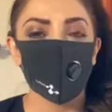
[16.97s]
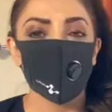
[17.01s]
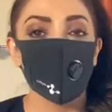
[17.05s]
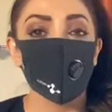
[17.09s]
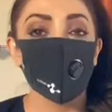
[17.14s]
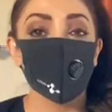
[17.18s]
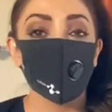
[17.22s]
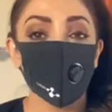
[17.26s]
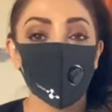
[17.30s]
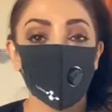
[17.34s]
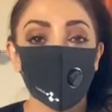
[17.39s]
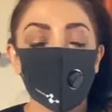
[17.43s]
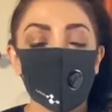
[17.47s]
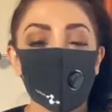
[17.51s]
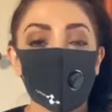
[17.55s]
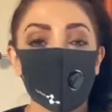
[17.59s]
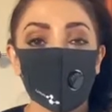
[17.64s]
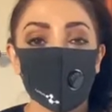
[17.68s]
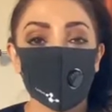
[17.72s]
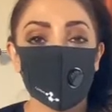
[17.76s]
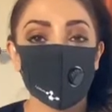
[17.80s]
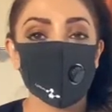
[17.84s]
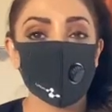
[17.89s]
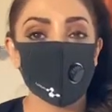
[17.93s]

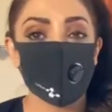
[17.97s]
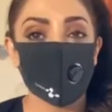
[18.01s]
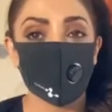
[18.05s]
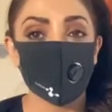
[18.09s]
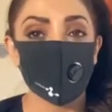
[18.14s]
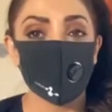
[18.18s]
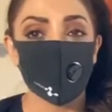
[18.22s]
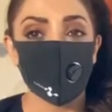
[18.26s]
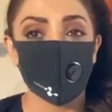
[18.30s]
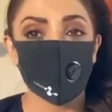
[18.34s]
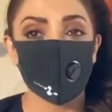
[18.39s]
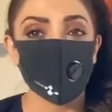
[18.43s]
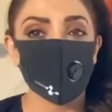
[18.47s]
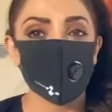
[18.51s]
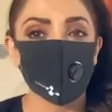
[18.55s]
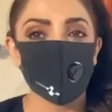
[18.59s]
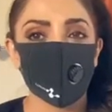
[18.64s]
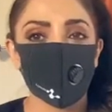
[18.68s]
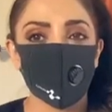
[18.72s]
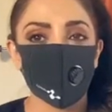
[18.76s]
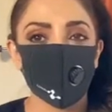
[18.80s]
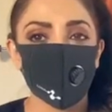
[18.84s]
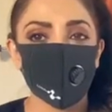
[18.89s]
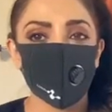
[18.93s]
COVID-19 is a
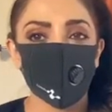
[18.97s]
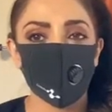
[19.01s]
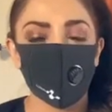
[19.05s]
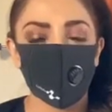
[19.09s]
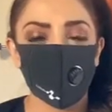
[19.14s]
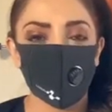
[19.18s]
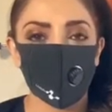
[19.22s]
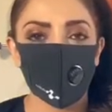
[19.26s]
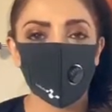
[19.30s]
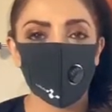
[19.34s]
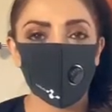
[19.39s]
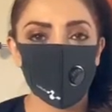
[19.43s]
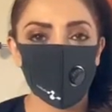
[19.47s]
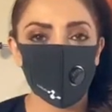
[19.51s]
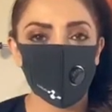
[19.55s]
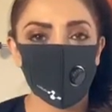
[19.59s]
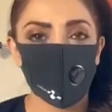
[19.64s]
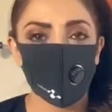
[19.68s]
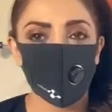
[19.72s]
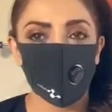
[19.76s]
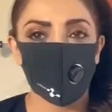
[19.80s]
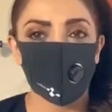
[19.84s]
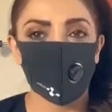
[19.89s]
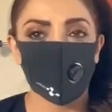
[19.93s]
very real
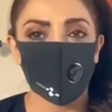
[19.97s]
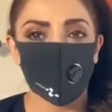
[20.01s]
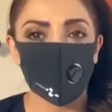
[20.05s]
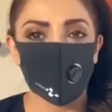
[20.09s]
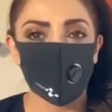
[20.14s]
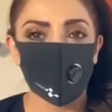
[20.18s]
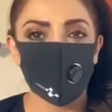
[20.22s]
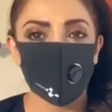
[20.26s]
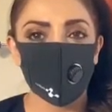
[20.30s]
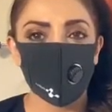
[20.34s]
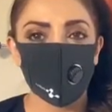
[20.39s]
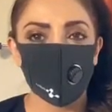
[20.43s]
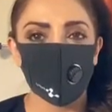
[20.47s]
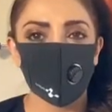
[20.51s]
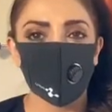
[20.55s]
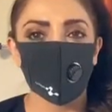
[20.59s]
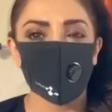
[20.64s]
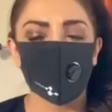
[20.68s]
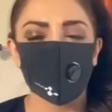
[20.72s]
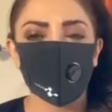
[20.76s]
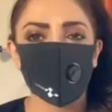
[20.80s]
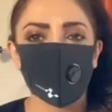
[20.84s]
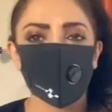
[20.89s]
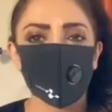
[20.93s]
respiratory virus
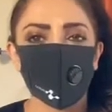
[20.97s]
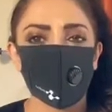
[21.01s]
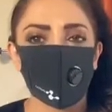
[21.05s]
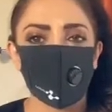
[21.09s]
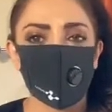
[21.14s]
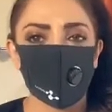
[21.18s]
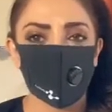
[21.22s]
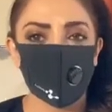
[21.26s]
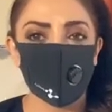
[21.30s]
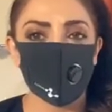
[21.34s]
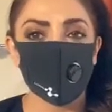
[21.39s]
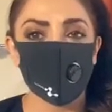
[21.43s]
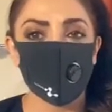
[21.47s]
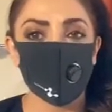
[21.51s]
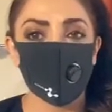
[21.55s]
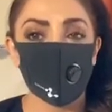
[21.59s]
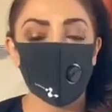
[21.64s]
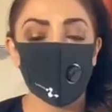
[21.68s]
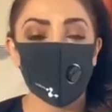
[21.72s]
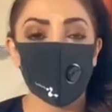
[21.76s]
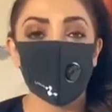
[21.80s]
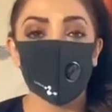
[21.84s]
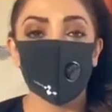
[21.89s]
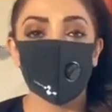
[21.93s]
affecting millions,
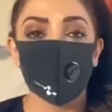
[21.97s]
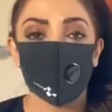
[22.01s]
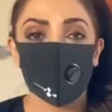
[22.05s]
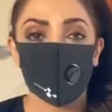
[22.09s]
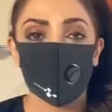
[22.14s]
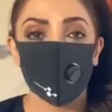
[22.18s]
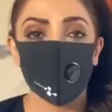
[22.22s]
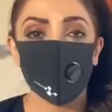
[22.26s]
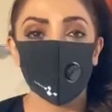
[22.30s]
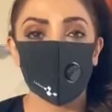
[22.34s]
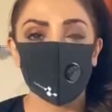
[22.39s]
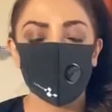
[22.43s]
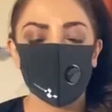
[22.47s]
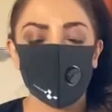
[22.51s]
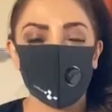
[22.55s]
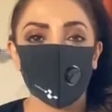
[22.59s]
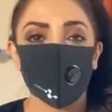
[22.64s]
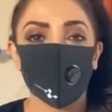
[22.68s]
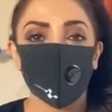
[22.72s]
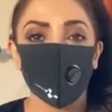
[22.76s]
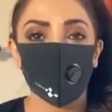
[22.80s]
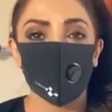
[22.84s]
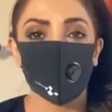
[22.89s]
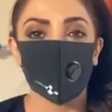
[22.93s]
and now it's in
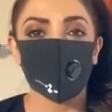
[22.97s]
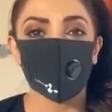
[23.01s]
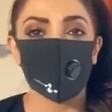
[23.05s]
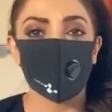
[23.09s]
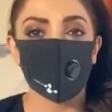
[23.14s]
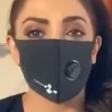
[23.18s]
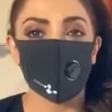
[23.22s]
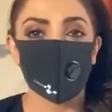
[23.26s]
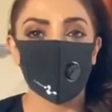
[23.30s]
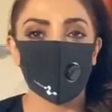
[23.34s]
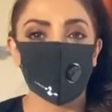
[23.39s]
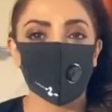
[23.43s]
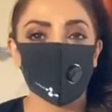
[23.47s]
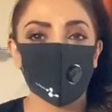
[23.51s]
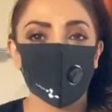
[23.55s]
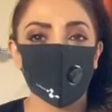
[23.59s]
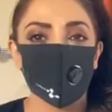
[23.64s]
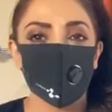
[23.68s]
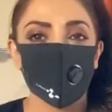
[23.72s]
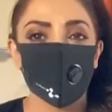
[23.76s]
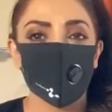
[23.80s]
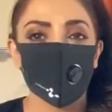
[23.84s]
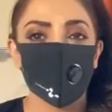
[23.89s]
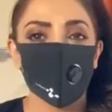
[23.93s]
our community.
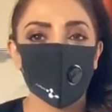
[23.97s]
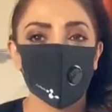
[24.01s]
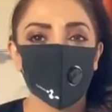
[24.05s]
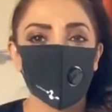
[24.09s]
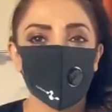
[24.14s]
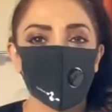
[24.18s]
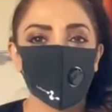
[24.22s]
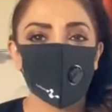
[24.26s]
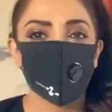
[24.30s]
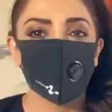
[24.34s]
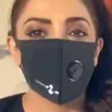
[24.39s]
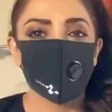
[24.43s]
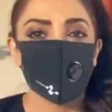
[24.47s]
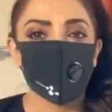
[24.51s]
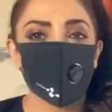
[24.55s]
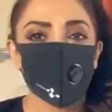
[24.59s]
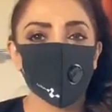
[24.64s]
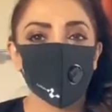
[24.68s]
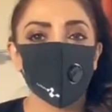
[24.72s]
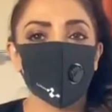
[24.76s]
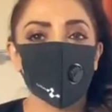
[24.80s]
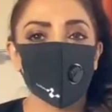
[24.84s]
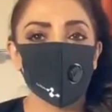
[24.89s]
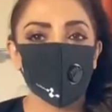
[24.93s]

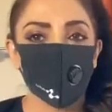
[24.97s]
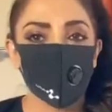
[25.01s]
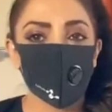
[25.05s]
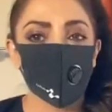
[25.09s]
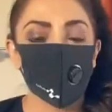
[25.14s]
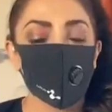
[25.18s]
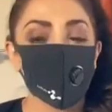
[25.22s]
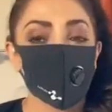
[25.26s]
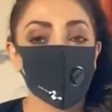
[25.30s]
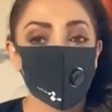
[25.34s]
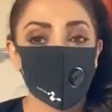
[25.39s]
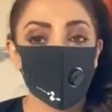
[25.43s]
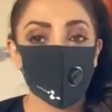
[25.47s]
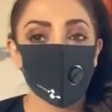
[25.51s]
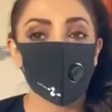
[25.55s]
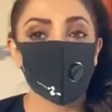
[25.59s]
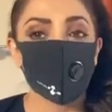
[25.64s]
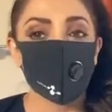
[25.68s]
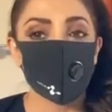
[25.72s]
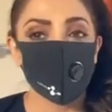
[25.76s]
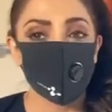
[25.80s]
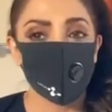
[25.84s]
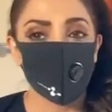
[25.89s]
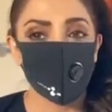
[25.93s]
We know that everyone is
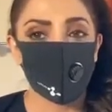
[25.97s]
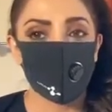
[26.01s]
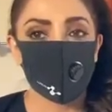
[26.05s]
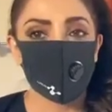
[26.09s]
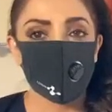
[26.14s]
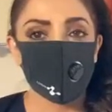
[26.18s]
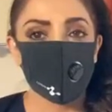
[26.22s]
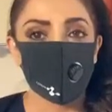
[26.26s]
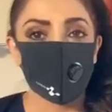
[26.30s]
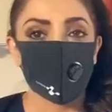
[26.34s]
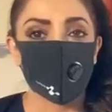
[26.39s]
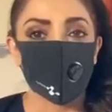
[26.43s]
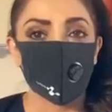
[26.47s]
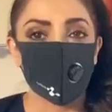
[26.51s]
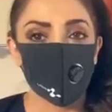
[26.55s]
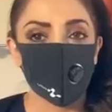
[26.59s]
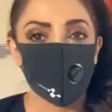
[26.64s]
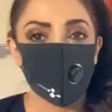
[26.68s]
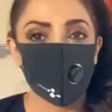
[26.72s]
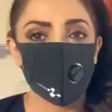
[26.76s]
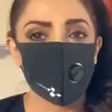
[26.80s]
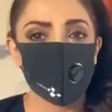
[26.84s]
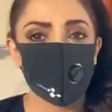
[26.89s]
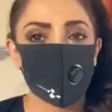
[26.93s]
stressed and
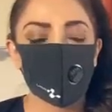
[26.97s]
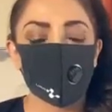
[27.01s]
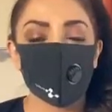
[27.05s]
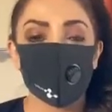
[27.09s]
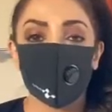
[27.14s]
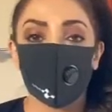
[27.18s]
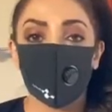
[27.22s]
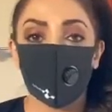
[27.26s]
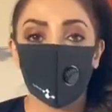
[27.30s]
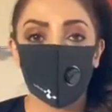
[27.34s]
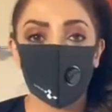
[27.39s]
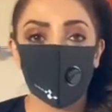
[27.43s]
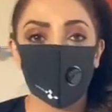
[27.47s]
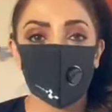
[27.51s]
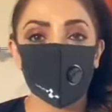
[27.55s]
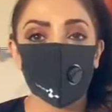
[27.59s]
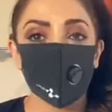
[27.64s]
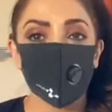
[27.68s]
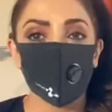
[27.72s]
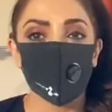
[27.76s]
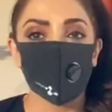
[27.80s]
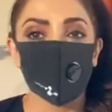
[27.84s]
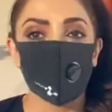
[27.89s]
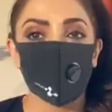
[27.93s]
anxious, as many in our
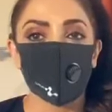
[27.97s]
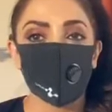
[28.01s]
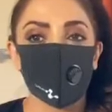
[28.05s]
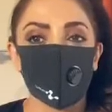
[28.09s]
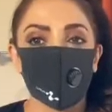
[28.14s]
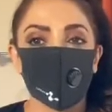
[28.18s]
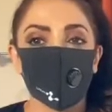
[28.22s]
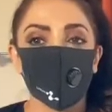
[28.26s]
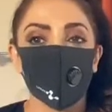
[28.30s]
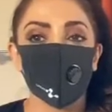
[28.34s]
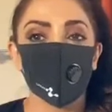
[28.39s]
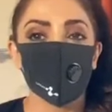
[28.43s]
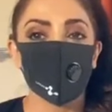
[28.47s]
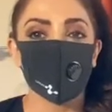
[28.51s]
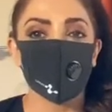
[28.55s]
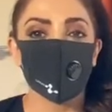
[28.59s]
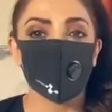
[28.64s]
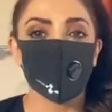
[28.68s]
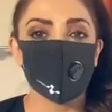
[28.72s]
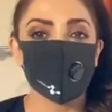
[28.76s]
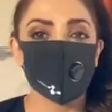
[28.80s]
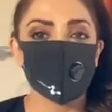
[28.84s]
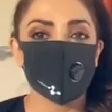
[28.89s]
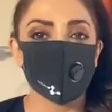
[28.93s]
community are
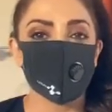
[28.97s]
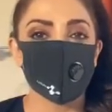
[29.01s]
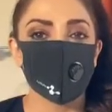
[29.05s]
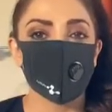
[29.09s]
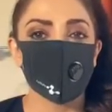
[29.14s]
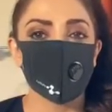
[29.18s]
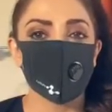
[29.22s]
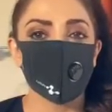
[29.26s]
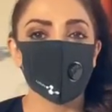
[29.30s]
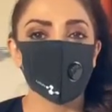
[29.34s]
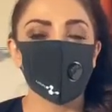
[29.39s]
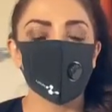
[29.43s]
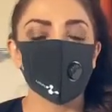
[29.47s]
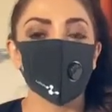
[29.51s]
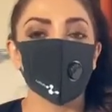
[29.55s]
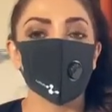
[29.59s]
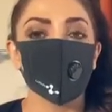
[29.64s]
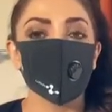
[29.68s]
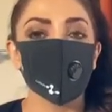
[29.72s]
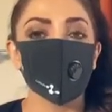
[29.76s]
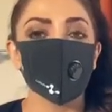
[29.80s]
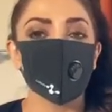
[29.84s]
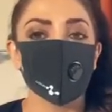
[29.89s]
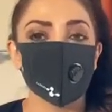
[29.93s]
affected, but we are
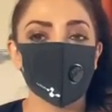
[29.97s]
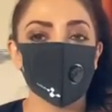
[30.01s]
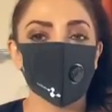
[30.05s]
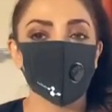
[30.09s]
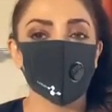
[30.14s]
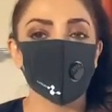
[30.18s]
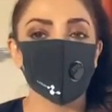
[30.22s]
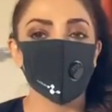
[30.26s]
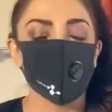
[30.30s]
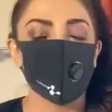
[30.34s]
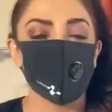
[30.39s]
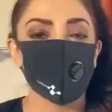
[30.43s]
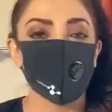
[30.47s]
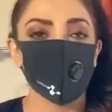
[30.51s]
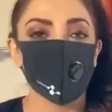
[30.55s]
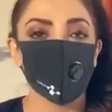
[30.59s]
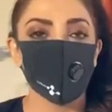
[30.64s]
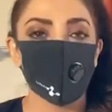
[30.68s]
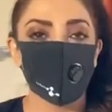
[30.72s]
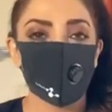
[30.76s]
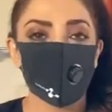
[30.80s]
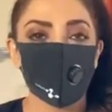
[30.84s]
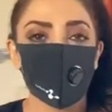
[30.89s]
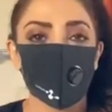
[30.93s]
here to
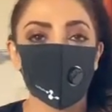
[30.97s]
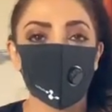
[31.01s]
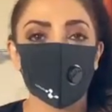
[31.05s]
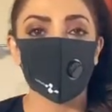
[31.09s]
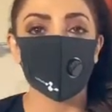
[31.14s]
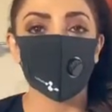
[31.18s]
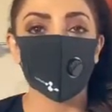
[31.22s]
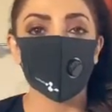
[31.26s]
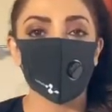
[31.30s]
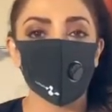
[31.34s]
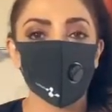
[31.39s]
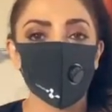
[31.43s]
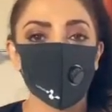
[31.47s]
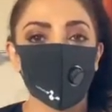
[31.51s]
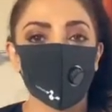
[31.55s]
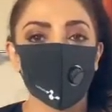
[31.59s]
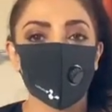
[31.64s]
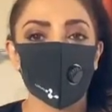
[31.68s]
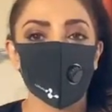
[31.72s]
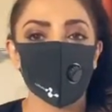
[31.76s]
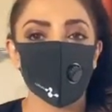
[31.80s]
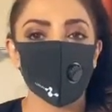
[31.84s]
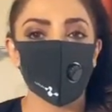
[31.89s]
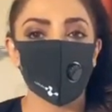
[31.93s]
assure and
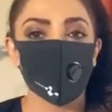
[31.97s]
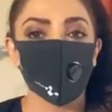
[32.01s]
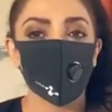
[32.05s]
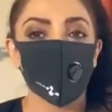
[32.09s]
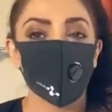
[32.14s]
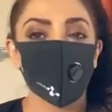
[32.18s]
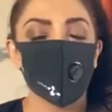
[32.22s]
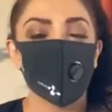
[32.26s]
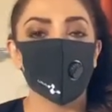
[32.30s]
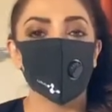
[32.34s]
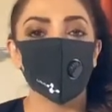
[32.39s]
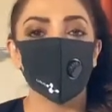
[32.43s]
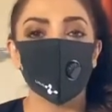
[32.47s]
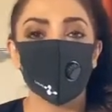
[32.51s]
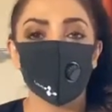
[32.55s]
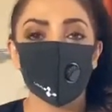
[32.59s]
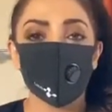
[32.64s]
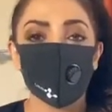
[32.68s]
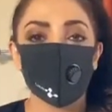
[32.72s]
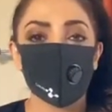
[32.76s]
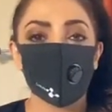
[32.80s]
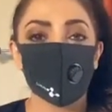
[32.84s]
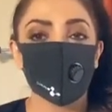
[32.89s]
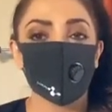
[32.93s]
educate you how to
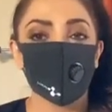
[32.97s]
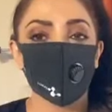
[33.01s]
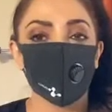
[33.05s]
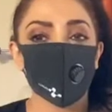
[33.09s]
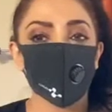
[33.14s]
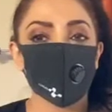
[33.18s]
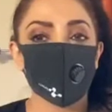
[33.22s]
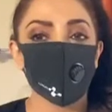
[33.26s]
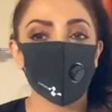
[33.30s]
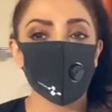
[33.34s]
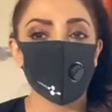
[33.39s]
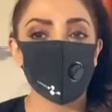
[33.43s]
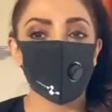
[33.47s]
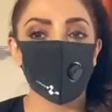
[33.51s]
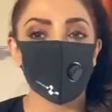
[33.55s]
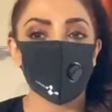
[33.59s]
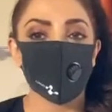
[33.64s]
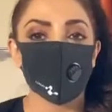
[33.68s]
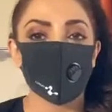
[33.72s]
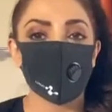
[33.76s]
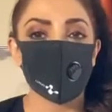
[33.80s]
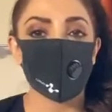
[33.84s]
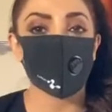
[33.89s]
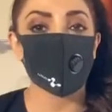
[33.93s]
take care of
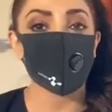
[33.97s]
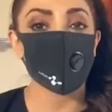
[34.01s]
yourselves as